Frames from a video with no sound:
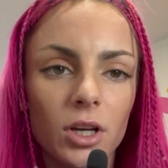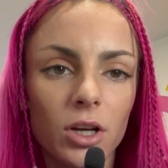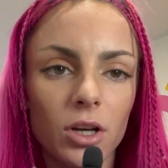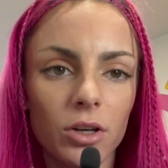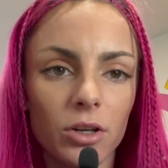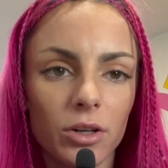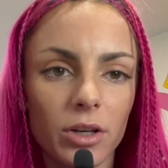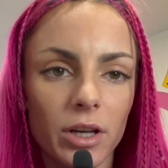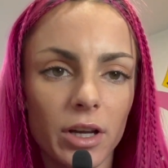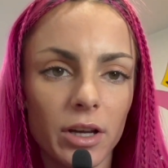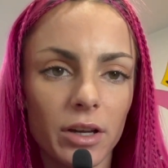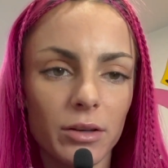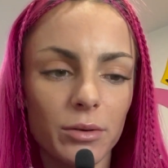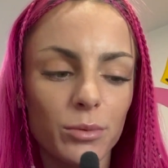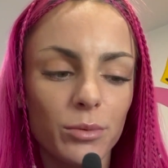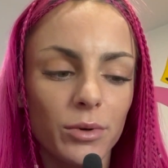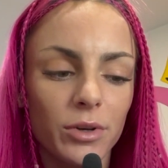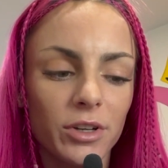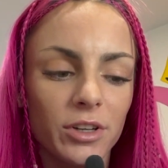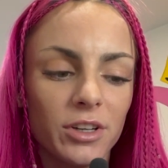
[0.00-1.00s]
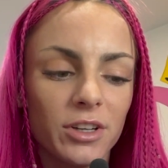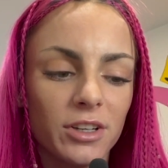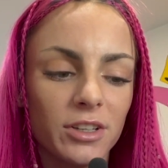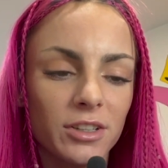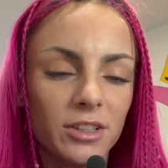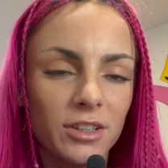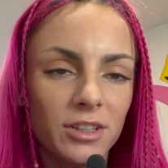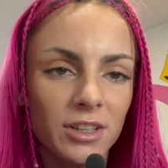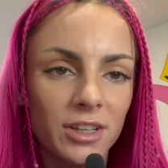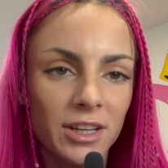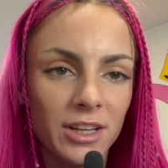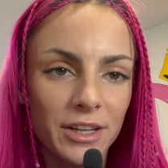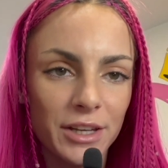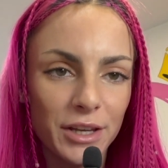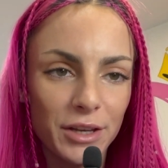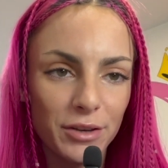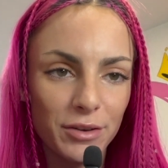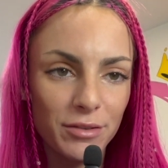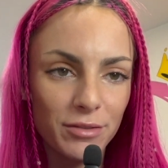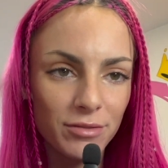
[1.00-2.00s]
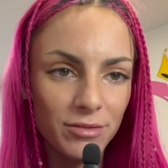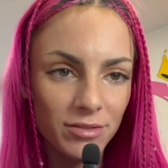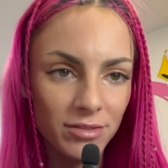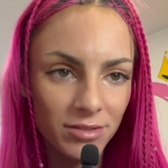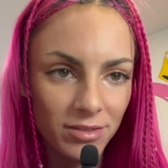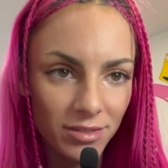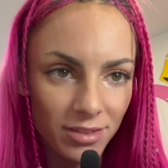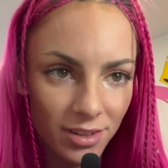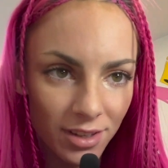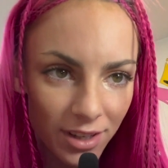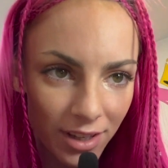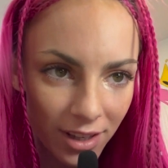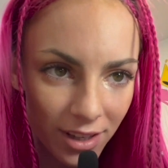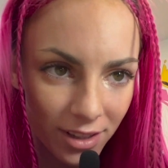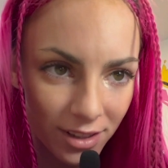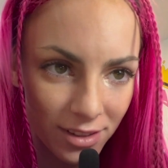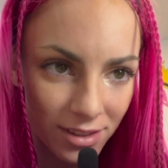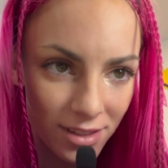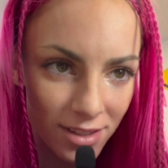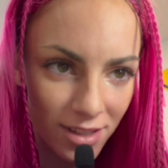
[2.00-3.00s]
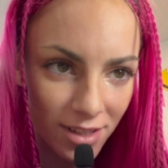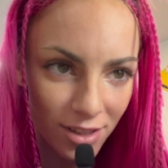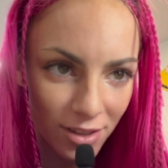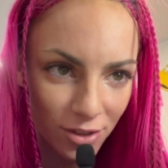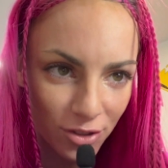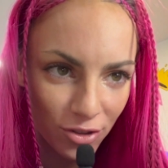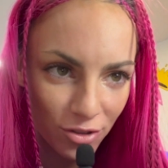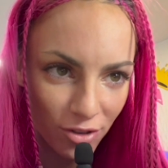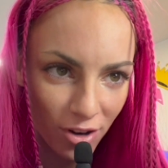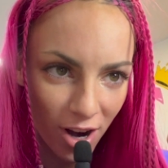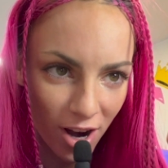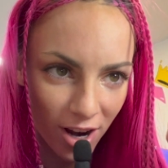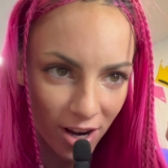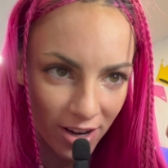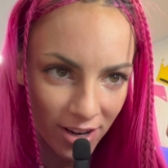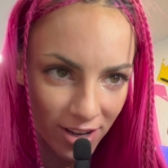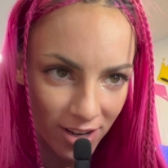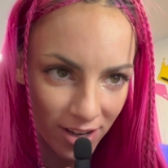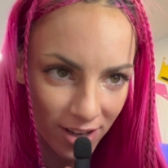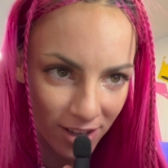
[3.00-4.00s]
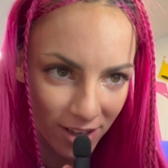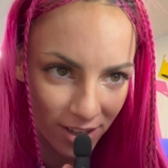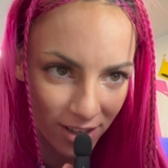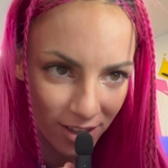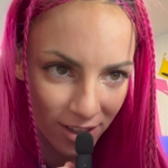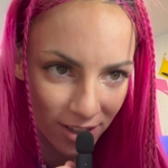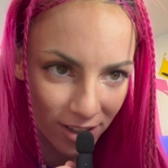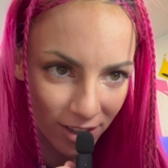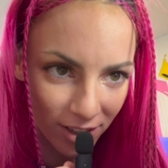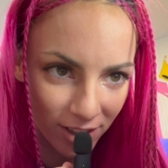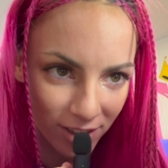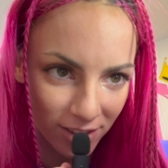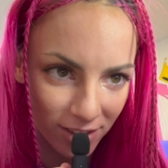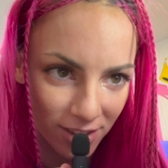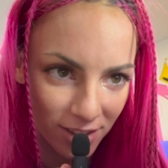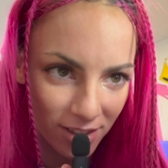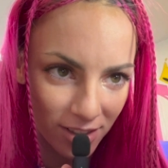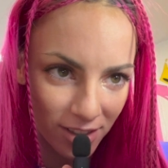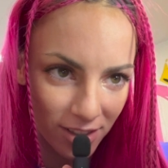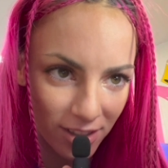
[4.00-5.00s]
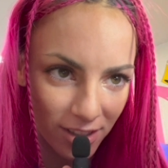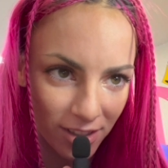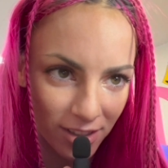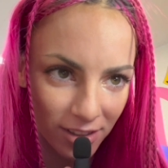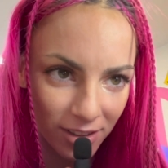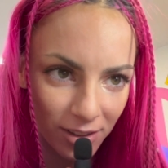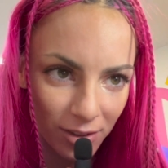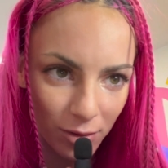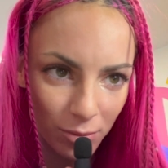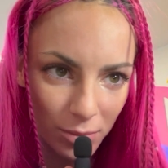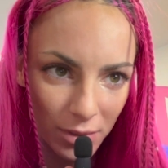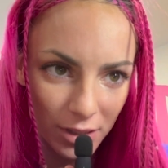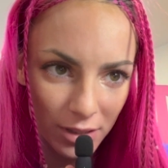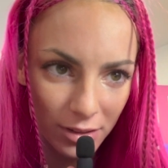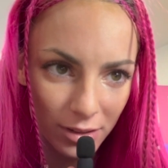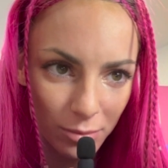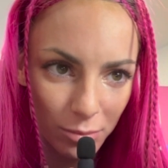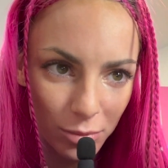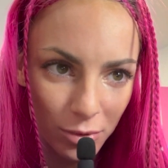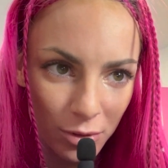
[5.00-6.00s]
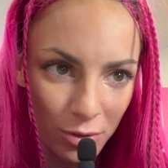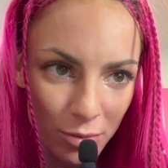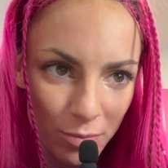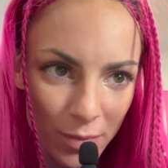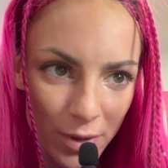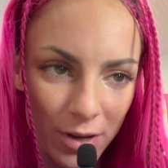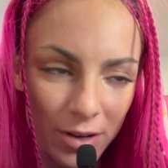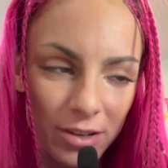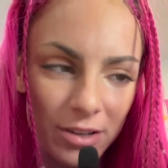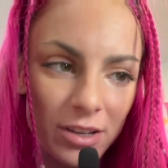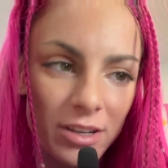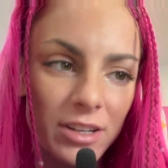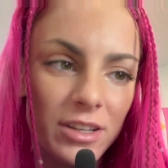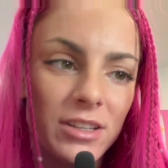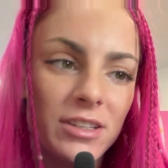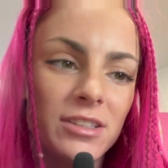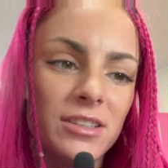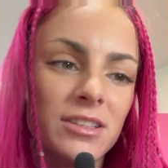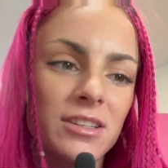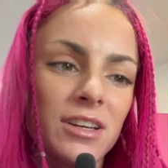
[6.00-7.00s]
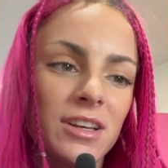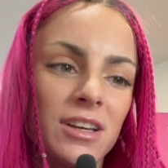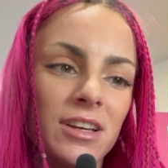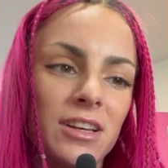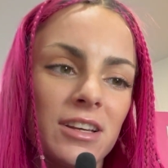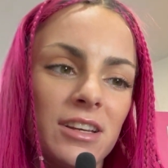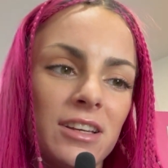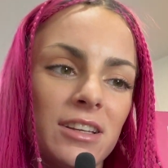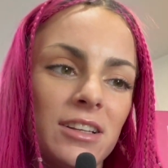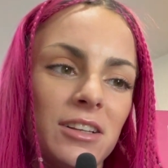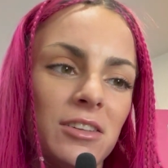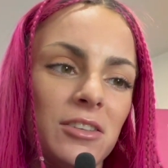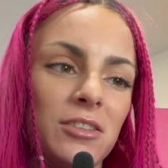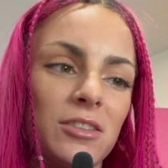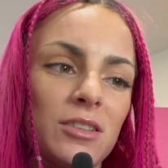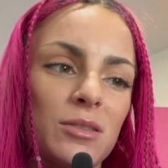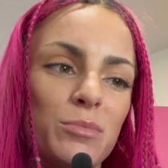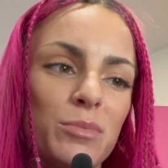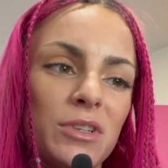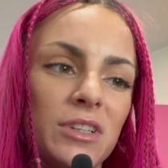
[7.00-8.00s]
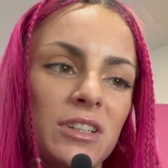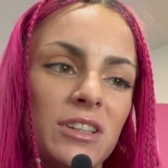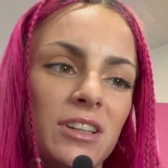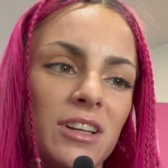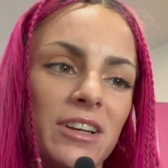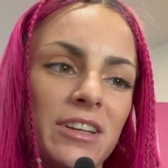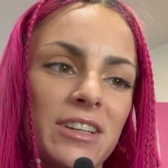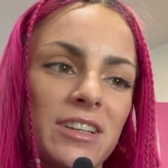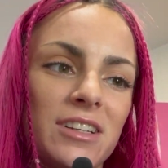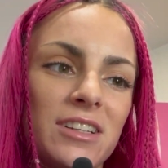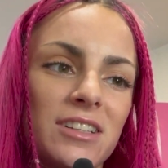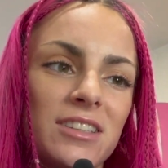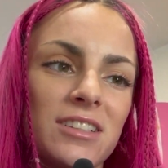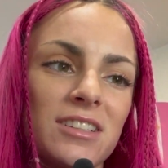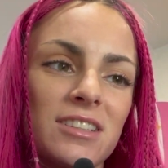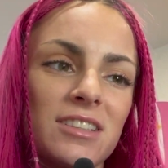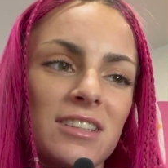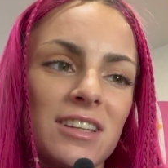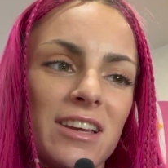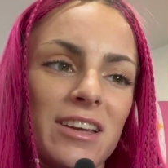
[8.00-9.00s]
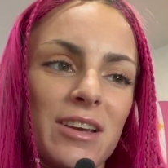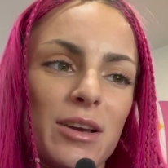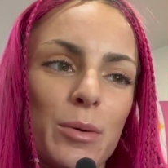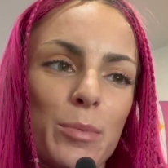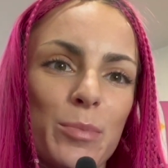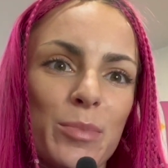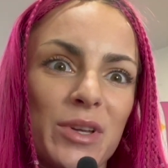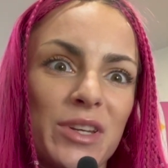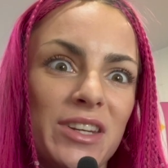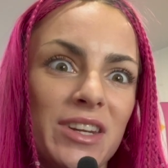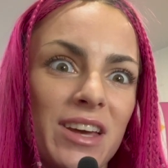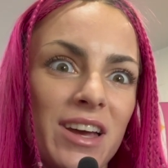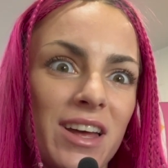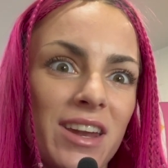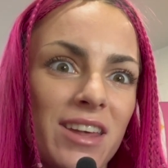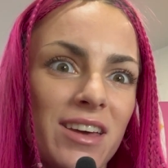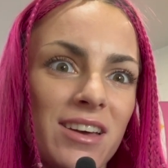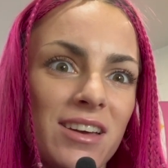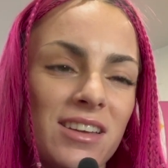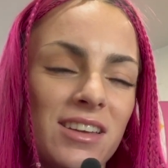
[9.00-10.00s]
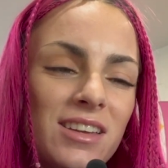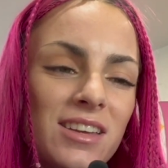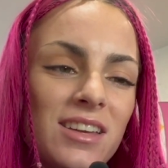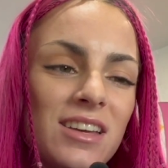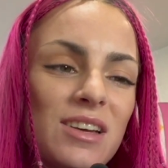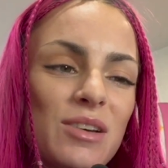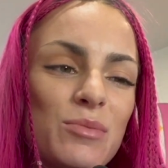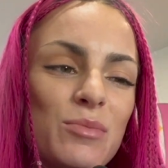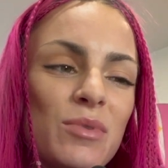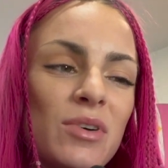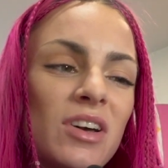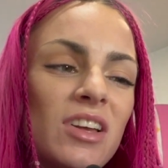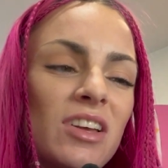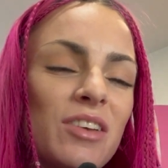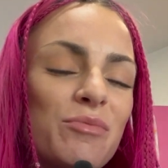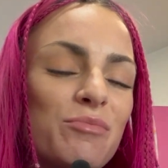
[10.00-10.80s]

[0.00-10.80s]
Okay, we're gonna give it a try. You can see a little bit of the blueberries. It looks pretty light because it's like banana, but